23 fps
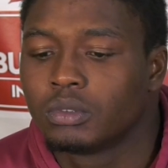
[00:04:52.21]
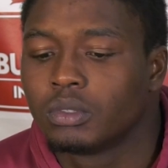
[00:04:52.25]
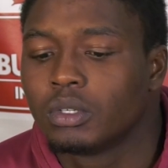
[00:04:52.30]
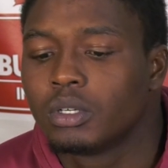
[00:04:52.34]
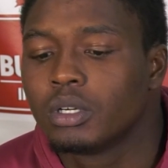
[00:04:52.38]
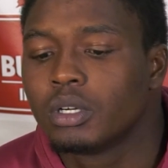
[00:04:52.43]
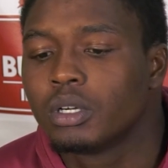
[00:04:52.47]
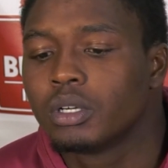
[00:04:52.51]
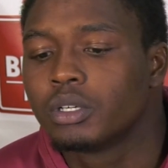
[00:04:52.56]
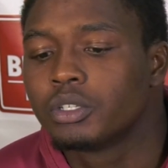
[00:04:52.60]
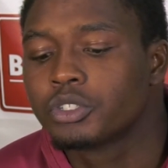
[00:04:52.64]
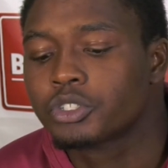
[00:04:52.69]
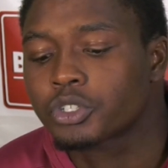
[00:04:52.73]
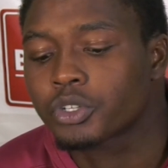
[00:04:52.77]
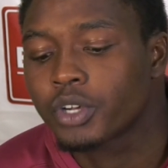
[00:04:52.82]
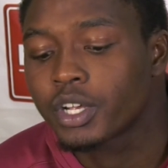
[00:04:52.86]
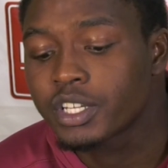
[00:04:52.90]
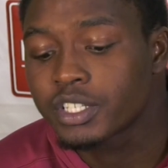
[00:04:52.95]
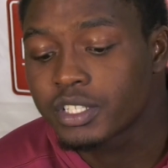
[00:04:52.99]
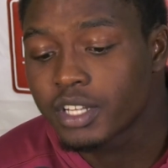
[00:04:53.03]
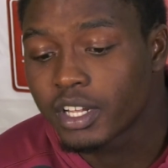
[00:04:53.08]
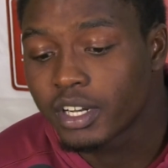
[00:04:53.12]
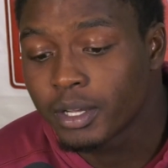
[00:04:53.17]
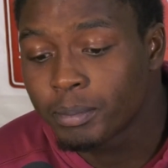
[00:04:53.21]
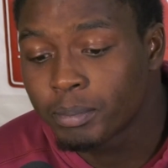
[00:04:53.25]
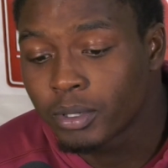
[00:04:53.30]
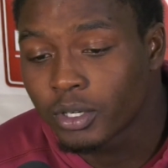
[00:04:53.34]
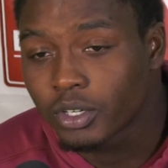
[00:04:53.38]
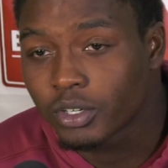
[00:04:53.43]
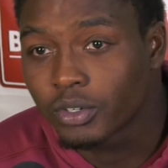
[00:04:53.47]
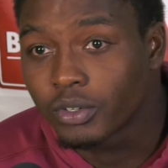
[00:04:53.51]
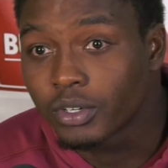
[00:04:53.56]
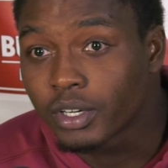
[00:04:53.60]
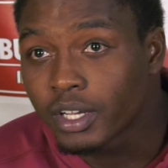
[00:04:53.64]
Well, the stress that they
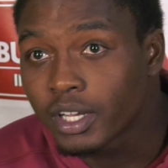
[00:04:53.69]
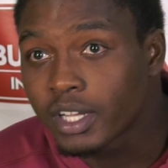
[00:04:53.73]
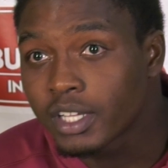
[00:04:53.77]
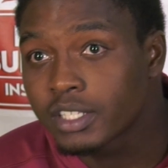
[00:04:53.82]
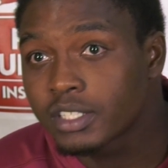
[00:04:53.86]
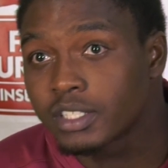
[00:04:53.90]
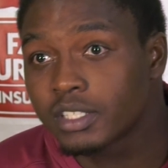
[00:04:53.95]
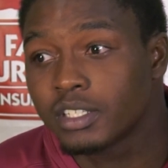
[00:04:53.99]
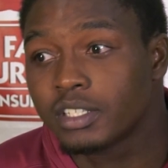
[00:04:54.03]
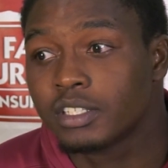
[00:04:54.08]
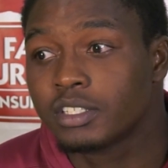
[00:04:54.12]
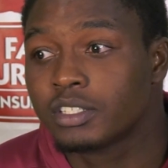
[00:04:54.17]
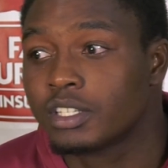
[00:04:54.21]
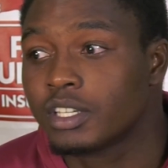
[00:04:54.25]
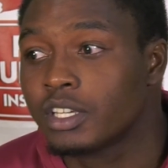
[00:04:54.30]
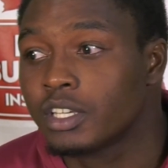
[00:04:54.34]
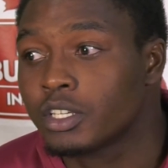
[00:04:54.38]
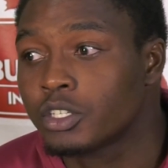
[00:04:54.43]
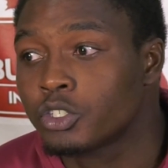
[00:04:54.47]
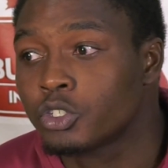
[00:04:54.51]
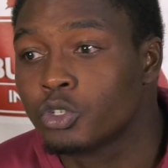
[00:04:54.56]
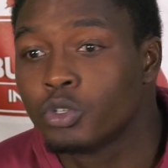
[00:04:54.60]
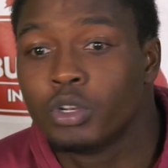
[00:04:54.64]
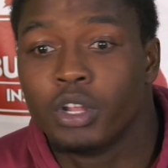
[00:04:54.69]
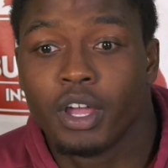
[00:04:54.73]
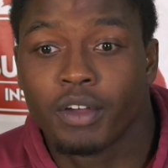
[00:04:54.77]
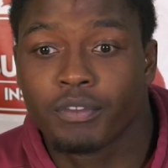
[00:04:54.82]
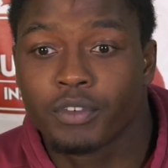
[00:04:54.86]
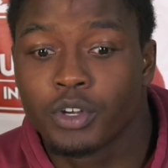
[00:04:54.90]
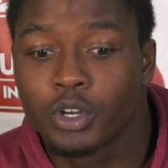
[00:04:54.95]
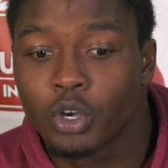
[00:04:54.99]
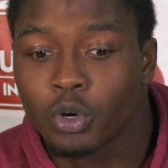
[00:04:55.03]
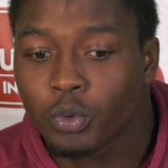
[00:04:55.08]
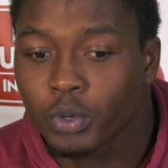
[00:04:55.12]
put on us is just you
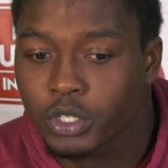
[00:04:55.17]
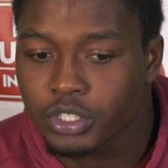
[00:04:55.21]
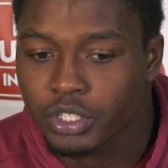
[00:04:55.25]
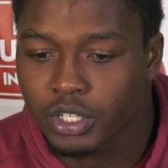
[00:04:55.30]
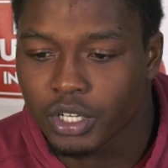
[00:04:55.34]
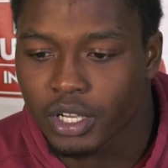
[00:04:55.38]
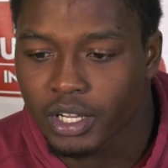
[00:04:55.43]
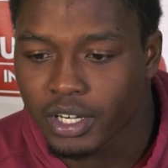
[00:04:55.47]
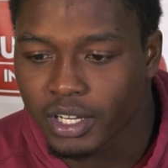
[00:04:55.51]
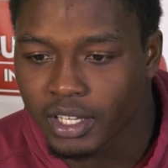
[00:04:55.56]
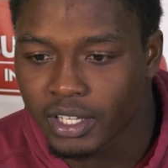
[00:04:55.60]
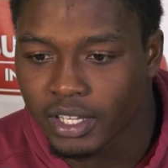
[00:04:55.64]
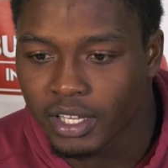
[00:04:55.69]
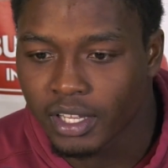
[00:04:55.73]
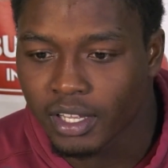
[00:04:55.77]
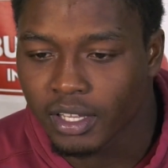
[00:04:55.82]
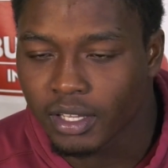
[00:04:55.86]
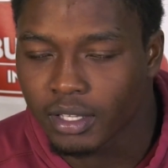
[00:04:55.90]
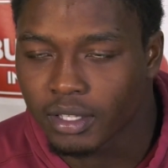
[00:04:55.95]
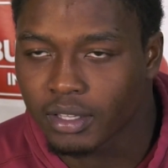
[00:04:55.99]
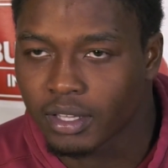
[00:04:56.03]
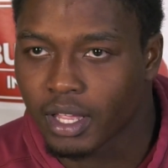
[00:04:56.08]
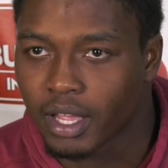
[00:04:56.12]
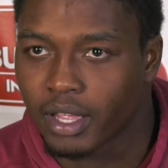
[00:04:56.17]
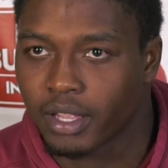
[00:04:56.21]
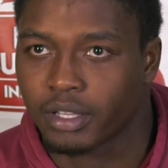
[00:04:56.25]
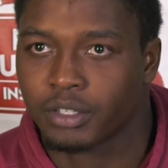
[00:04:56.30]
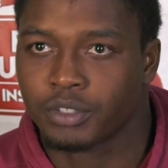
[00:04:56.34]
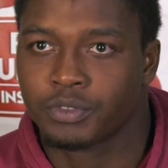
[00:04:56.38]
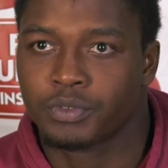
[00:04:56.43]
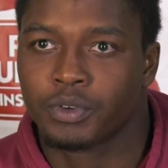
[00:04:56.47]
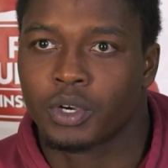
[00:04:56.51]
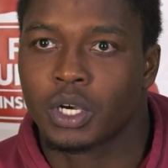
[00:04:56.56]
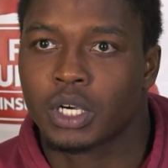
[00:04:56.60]
never know what you're going to get. Like,
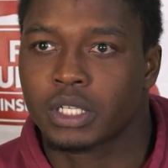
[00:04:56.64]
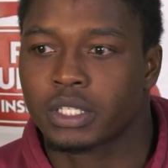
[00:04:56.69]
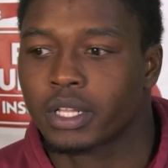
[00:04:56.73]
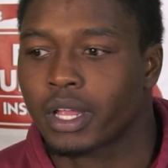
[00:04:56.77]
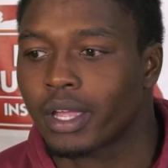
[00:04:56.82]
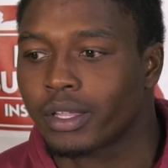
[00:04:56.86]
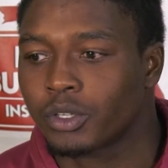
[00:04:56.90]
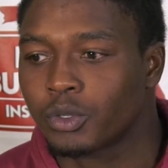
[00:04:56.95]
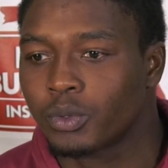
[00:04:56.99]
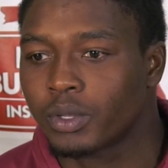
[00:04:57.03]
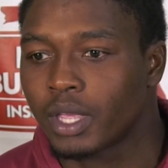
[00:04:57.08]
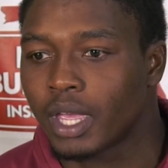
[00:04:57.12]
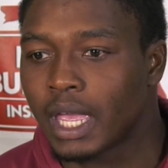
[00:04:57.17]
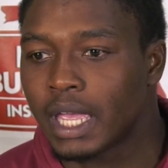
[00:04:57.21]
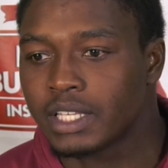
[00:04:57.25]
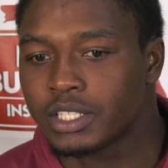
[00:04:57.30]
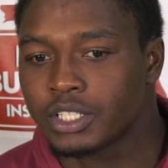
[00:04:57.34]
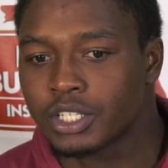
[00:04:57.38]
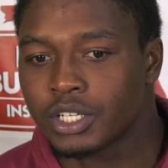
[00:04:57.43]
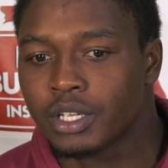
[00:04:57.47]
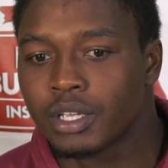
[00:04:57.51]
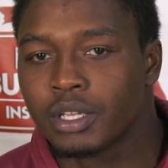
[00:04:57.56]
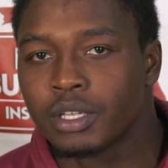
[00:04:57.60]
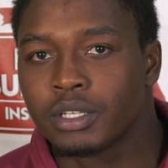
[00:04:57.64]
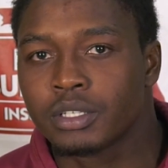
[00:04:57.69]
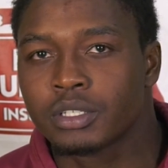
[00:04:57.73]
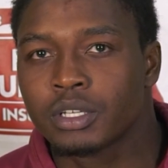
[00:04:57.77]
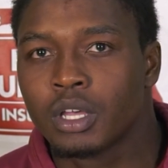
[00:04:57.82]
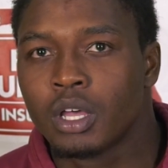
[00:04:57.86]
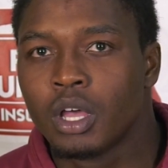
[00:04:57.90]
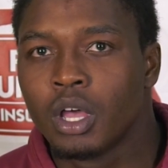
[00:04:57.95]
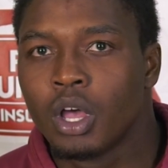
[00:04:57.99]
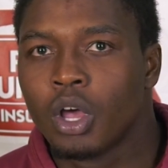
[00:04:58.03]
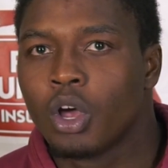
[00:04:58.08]
as far as, like, you can't just
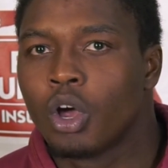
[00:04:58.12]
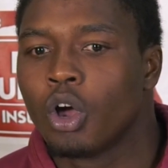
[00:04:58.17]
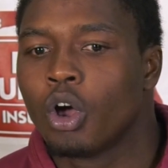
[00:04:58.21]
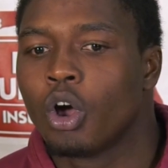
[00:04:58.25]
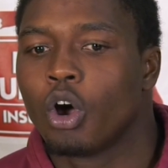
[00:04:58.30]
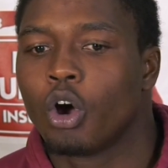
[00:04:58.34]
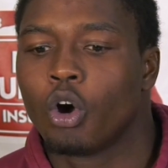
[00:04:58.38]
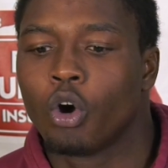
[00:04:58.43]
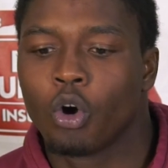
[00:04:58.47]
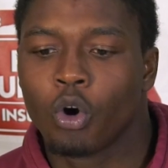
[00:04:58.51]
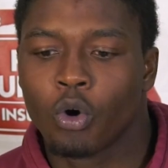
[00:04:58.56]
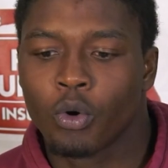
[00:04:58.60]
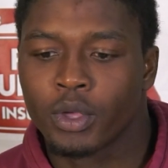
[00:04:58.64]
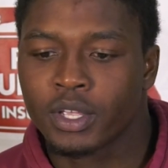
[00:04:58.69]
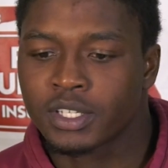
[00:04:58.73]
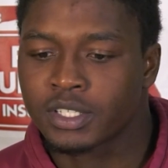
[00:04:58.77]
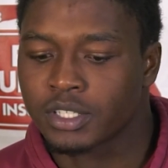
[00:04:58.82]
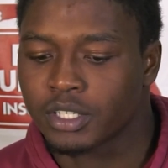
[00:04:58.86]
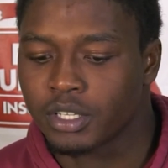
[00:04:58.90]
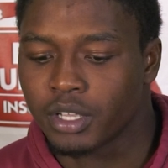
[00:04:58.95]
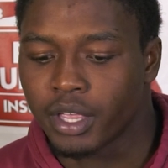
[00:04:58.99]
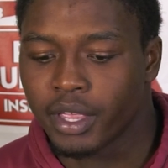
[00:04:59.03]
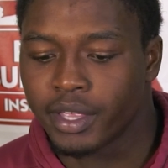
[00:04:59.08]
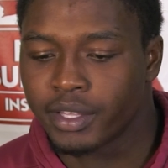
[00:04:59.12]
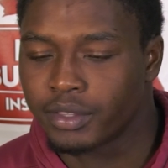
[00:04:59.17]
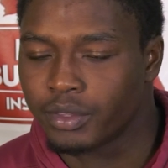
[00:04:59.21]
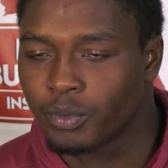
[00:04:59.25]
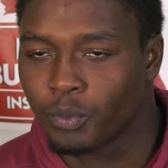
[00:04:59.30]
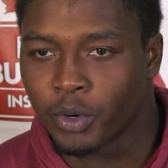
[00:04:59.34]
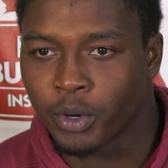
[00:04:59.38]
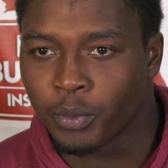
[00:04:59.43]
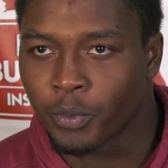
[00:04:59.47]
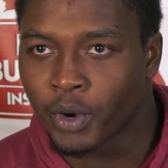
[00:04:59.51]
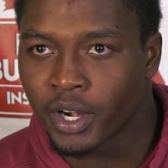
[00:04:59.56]

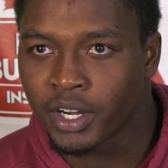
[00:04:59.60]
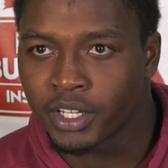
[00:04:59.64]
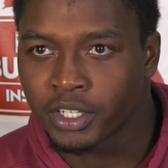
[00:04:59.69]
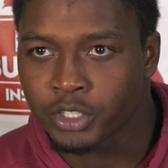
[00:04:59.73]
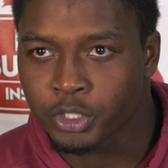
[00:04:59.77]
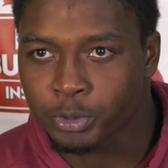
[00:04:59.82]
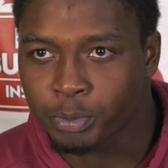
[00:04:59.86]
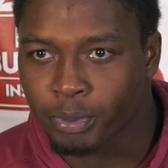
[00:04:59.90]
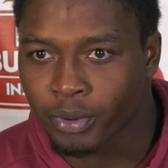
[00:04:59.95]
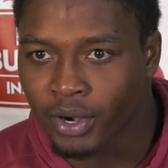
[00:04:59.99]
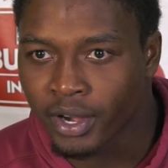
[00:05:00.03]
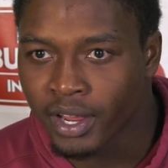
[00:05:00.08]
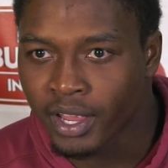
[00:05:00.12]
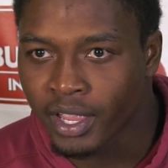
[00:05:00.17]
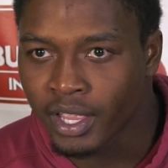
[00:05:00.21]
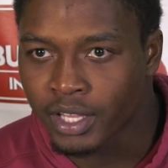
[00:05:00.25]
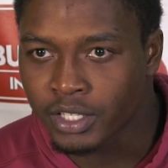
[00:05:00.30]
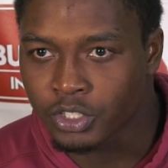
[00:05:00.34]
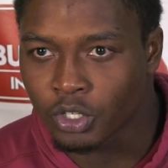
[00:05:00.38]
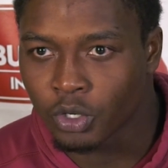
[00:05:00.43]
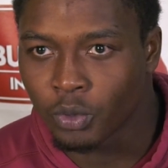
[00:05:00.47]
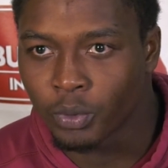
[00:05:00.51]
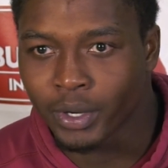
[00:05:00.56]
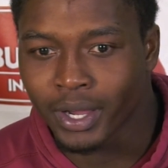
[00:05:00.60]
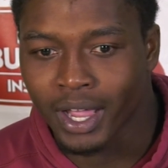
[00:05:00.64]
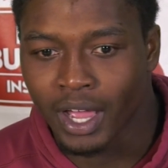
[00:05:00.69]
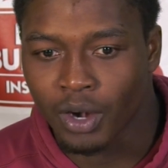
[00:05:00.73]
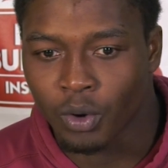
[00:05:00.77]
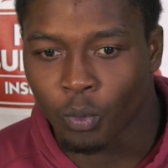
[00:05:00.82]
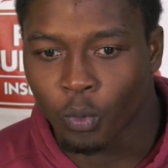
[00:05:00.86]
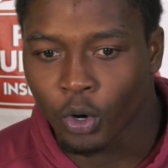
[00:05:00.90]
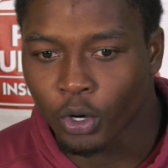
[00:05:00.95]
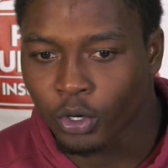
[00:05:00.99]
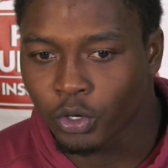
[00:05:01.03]
we're running a spread, so we got
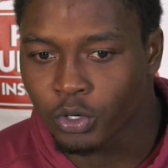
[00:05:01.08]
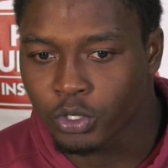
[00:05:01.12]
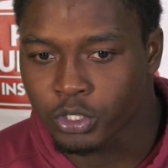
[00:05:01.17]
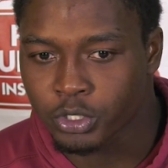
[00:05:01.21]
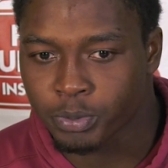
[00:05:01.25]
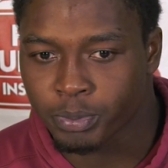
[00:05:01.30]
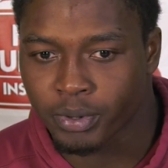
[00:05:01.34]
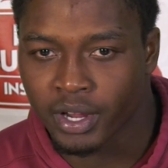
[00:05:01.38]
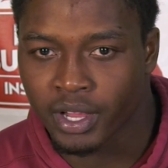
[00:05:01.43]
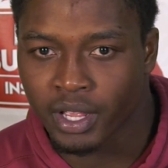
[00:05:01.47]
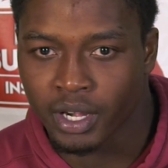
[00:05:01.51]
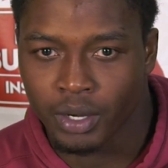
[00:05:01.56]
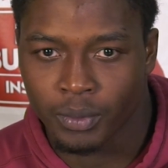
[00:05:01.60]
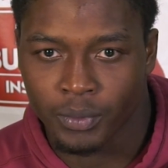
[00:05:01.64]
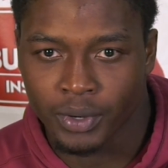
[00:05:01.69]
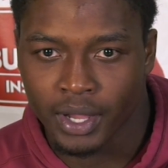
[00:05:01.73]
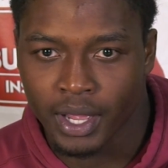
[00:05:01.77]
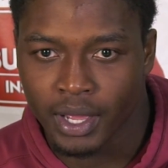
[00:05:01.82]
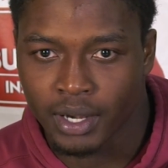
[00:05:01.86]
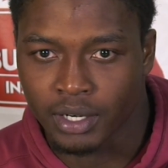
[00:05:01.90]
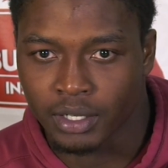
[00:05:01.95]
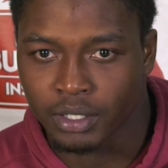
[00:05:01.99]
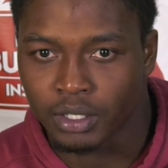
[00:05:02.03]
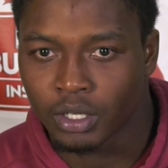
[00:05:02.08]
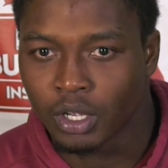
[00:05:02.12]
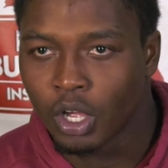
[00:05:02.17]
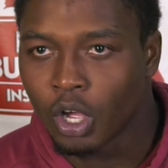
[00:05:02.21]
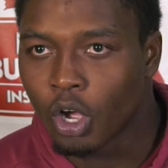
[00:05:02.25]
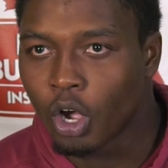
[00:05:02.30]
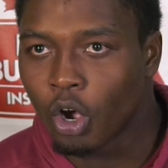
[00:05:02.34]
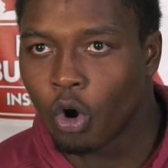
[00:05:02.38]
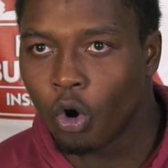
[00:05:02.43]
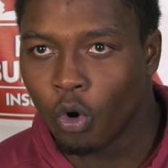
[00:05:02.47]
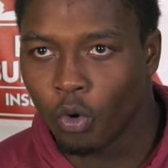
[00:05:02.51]
to work on spread, and we got to
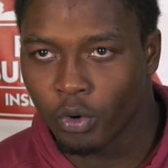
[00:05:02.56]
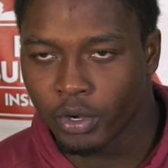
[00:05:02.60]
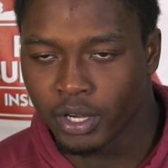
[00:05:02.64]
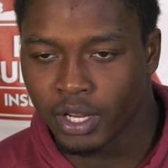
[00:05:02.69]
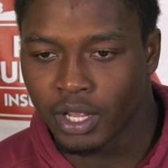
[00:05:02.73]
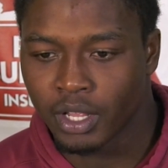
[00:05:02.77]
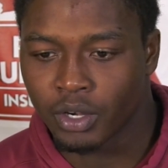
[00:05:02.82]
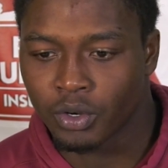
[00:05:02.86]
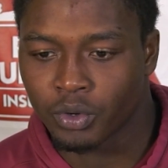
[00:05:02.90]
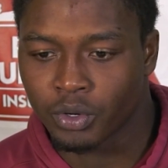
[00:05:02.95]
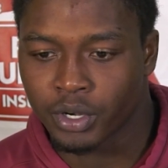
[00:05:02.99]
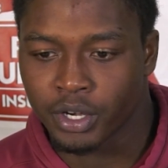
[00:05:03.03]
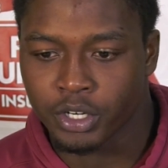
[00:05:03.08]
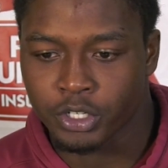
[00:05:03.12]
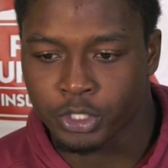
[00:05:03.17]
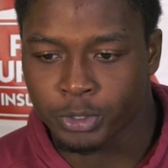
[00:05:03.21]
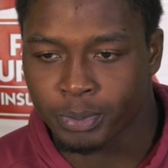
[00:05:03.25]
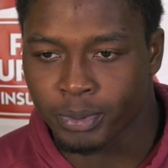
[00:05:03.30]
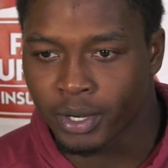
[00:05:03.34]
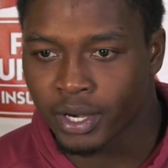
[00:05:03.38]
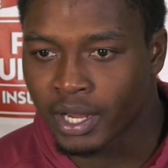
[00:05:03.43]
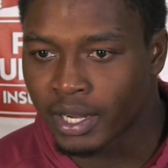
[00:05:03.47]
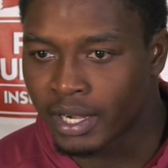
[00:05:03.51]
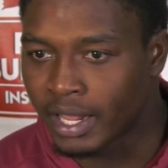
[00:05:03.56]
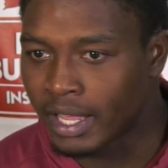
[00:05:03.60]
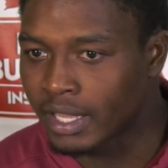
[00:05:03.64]
hone in on their spread.